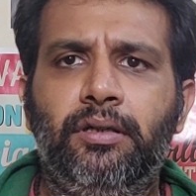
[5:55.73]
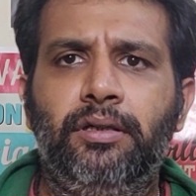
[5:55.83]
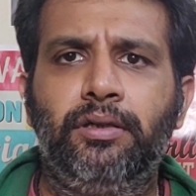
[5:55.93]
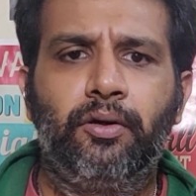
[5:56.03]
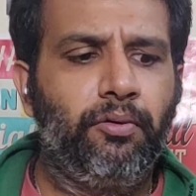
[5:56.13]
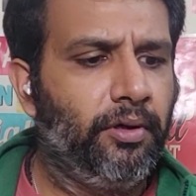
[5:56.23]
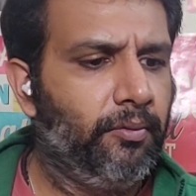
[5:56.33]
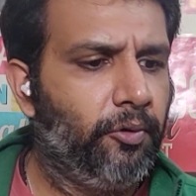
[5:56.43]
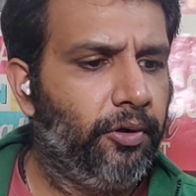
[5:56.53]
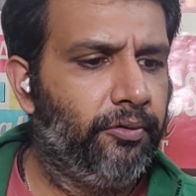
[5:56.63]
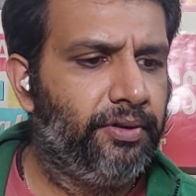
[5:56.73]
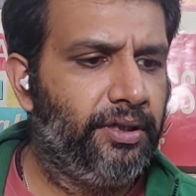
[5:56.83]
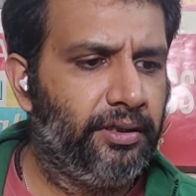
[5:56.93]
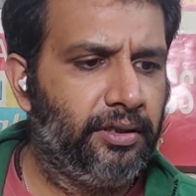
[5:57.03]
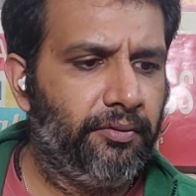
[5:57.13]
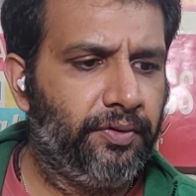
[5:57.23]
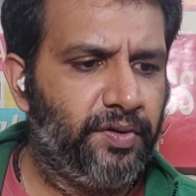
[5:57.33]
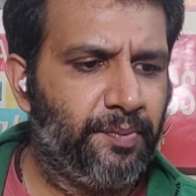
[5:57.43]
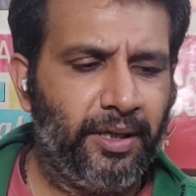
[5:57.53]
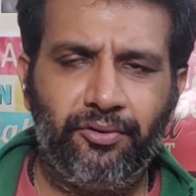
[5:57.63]
going more into detail with
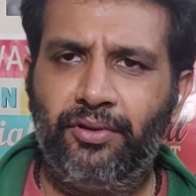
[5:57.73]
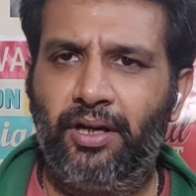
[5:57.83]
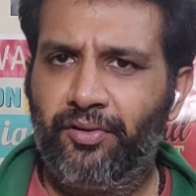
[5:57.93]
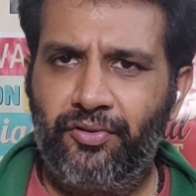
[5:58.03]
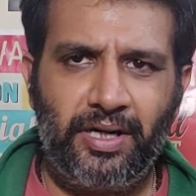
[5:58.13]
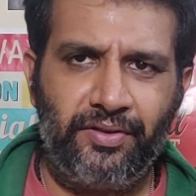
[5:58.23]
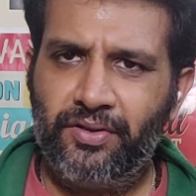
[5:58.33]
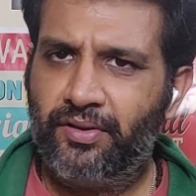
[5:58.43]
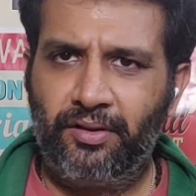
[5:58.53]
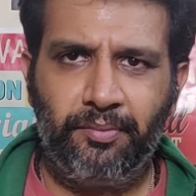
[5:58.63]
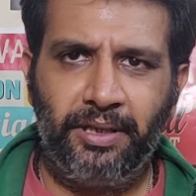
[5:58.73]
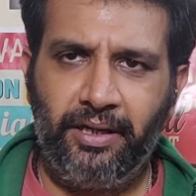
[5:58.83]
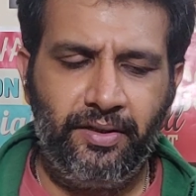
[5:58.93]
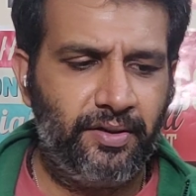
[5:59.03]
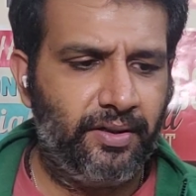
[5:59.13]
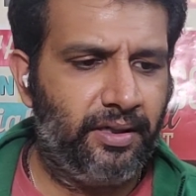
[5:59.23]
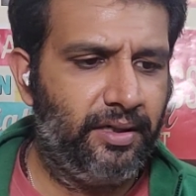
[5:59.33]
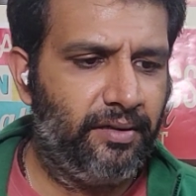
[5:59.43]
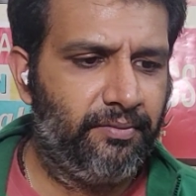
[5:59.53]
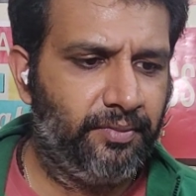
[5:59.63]
respect to the other transits and other planets
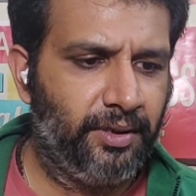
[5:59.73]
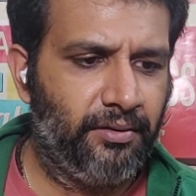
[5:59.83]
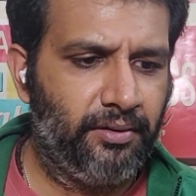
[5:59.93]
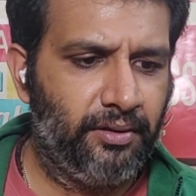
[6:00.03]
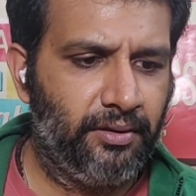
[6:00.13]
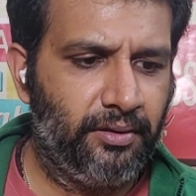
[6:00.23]
in